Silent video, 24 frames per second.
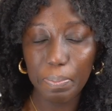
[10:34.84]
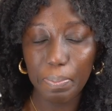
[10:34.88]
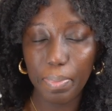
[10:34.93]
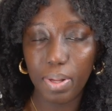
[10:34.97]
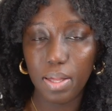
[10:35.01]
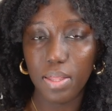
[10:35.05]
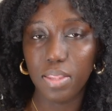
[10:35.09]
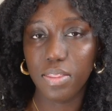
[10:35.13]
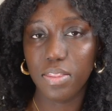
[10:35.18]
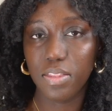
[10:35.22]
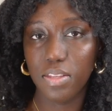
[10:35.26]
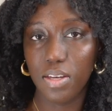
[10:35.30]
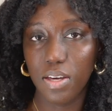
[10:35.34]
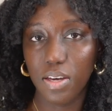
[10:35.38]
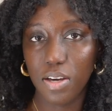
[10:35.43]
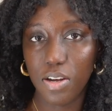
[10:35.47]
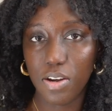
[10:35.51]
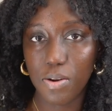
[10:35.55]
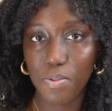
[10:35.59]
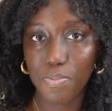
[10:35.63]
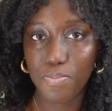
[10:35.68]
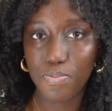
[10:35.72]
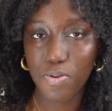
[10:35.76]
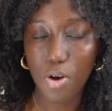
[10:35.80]

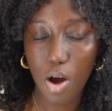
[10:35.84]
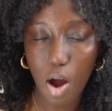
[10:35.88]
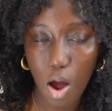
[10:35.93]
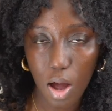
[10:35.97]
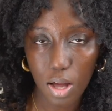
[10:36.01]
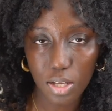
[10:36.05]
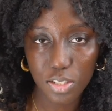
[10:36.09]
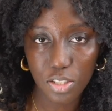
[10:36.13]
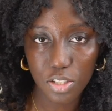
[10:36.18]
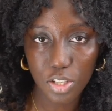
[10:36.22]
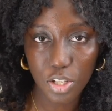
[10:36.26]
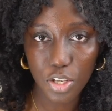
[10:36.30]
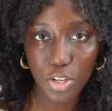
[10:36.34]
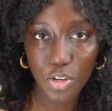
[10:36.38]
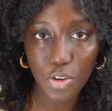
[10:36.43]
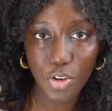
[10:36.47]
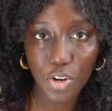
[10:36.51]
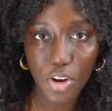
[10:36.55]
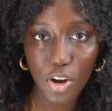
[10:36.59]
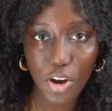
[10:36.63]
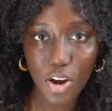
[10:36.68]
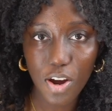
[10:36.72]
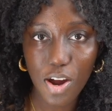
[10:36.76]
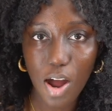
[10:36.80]
the
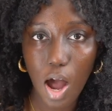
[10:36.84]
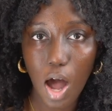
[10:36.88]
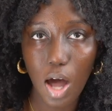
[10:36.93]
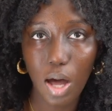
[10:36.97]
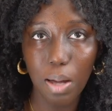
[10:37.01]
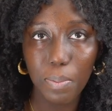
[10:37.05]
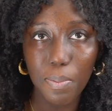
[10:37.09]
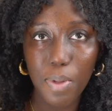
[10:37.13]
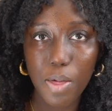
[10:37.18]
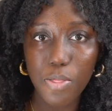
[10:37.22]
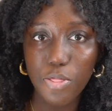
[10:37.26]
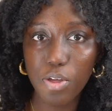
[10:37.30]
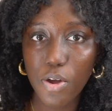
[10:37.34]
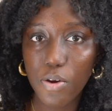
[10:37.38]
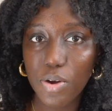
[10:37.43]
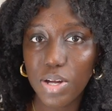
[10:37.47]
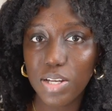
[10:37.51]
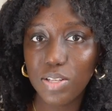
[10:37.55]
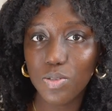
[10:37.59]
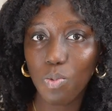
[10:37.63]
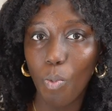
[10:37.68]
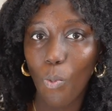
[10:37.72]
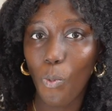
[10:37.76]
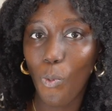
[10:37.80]
prosecutor, there
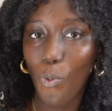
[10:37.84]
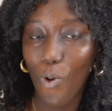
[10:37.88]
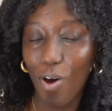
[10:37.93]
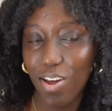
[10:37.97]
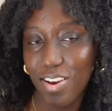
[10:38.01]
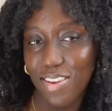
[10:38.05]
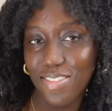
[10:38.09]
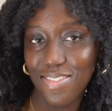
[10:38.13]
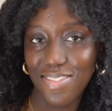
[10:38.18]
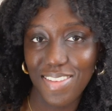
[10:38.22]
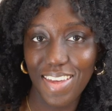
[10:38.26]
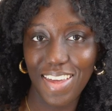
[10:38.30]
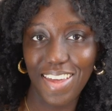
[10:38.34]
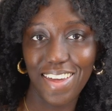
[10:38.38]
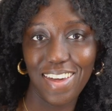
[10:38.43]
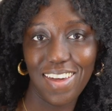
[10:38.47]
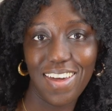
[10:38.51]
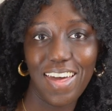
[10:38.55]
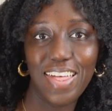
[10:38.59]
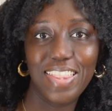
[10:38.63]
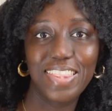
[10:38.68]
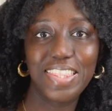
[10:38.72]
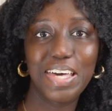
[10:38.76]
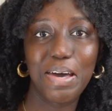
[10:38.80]
is one thing
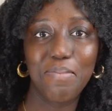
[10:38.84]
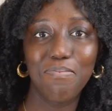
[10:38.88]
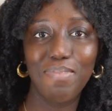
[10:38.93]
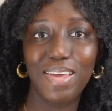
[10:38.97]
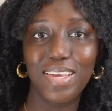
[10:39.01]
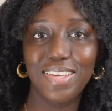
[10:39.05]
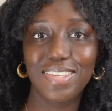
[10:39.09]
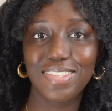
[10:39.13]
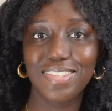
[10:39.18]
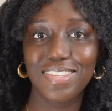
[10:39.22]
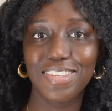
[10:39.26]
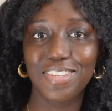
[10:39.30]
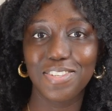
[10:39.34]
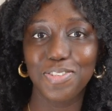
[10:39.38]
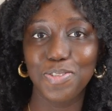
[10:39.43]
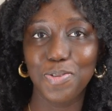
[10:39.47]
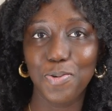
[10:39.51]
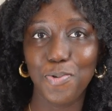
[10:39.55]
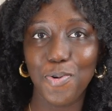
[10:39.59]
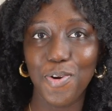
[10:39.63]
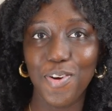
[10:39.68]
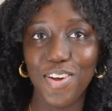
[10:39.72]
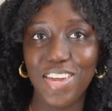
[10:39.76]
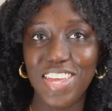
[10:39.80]
that makes this
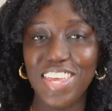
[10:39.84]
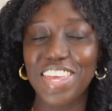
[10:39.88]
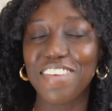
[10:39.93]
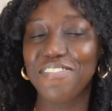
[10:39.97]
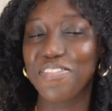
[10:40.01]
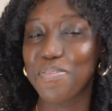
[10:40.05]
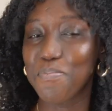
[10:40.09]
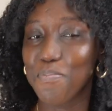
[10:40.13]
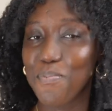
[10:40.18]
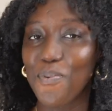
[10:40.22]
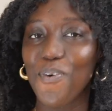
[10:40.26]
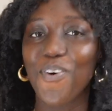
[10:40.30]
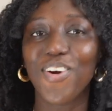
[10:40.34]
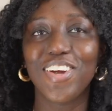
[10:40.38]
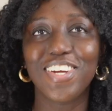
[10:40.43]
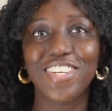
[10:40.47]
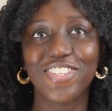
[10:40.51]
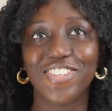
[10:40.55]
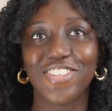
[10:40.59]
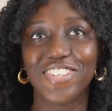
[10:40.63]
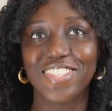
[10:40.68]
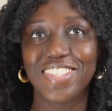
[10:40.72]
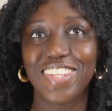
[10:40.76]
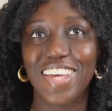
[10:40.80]
story even more
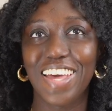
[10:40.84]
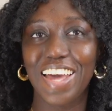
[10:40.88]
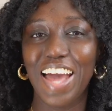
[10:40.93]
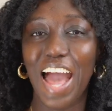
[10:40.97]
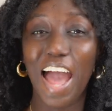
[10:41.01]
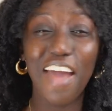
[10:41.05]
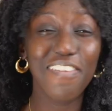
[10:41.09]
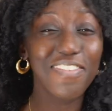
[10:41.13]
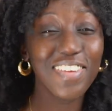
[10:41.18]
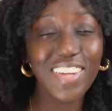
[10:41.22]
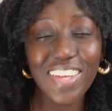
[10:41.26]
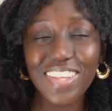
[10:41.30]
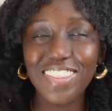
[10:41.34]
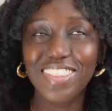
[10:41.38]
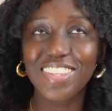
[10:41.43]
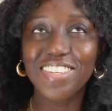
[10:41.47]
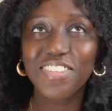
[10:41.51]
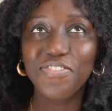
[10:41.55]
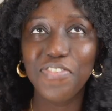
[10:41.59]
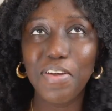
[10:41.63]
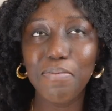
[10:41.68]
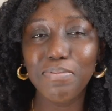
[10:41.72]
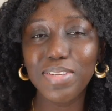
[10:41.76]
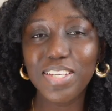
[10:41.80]
interesting. I feel like this
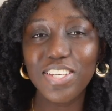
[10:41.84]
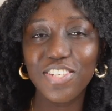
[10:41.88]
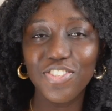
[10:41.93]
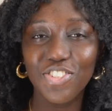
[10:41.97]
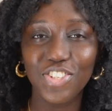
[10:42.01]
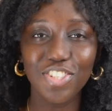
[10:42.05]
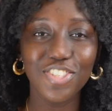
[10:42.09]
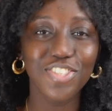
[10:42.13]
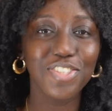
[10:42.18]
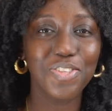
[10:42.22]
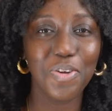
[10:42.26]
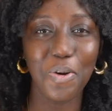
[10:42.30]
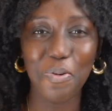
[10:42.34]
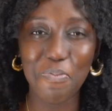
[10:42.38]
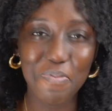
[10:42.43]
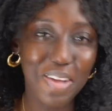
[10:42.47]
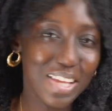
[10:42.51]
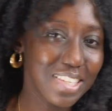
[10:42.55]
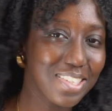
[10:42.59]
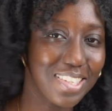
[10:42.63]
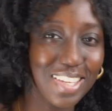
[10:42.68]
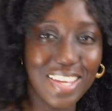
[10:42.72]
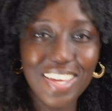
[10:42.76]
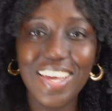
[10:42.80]
family is just so
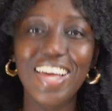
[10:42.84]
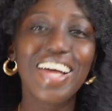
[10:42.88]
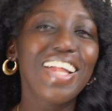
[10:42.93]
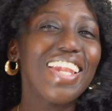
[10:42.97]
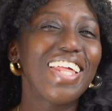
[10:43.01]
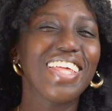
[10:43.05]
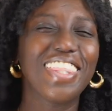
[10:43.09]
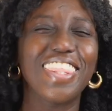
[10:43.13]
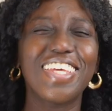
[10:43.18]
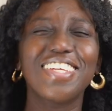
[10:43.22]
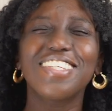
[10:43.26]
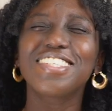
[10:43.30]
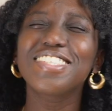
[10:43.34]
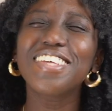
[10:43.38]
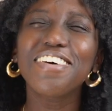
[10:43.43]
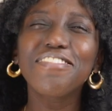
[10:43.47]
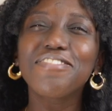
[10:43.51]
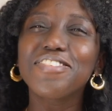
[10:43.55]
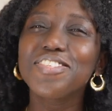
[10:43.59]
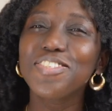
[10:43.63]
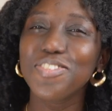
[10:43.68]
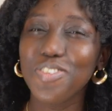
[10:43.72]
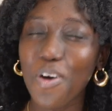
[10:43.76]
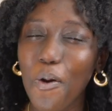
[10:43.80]
messy. Like they just have
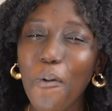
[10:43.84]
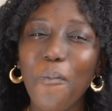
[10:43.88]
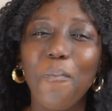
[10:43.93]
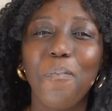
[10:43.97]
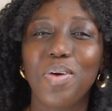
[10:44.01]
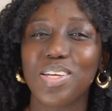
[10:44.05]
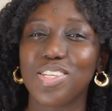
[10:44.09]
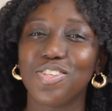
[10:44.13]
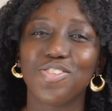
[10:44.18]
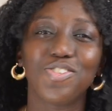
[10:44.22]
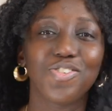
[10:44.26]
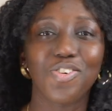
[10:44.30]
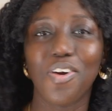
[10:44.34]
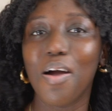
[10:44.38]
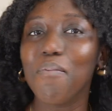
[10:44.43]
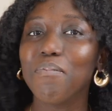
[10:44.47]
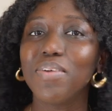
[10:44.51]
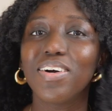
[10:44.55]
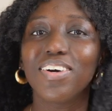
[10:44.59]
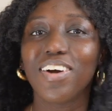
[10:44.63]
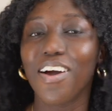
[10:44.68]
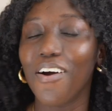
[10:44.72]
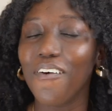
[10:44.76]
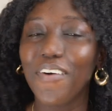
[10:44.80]
so much
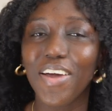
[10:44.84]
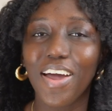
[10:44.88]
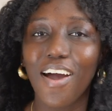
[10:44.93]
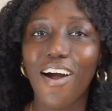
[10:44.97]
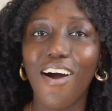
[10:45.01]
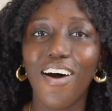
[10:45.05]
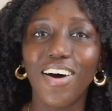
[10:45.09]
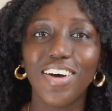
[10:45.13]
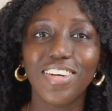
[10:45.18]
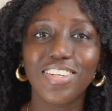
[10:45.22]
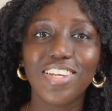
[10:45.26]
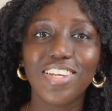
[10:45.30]
drama going on.